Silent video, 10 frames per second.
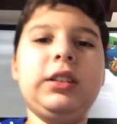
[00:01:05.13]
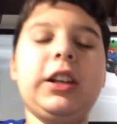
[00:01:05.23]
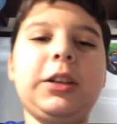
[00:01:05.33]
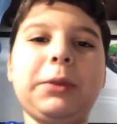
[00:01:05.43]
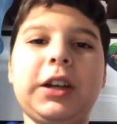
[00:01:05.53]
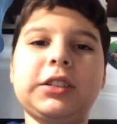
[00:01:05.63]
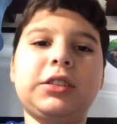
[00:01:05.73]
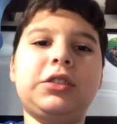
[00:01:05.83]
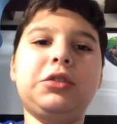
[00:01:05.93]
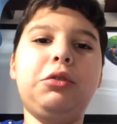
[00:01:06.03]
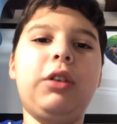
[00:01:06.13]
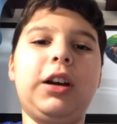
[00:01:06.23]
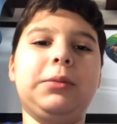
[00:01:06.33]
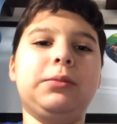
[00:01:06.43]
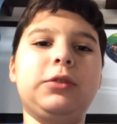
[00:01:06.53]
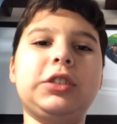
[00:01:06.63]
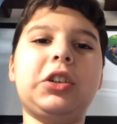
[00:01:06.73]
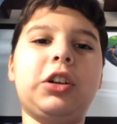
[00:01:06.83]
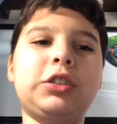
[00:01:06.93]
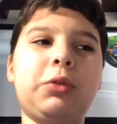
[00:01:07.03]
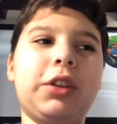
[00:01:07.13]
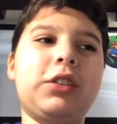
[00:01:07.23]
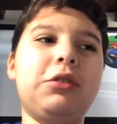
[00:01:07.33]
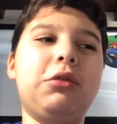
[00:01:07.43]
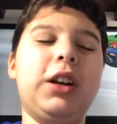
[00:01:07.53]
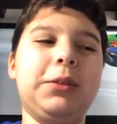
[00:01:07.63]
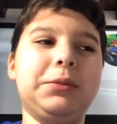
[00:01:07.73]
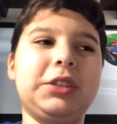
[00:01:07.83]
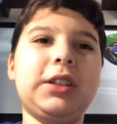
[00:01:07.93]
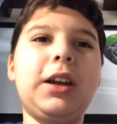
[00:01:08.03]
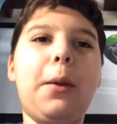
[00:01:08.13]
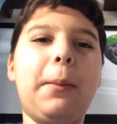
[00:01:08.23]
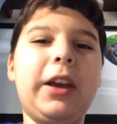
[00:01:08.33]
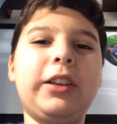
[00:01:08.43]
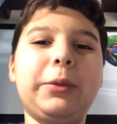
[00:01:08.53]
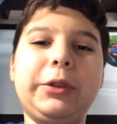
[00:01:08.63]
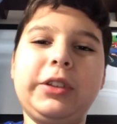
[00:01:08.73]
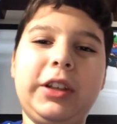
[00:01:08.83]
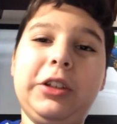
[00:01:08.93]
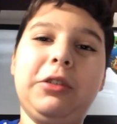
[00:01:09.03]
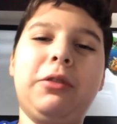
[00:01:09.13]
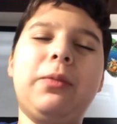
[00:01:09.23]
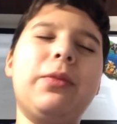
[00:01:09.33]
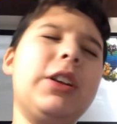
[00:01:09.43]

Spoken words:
name has two M, starts with two M's. Manly Mateo.